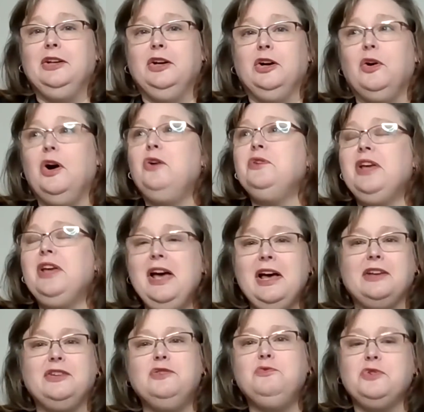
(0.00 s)
You know, oh yeah,
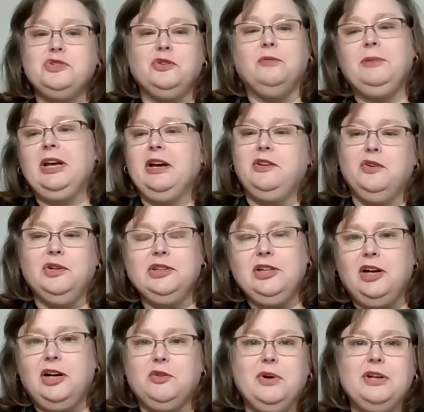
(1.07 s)
you were showing me how you
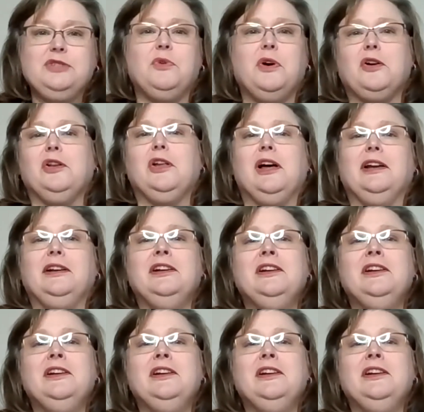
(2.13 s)
unclog a wastewater line,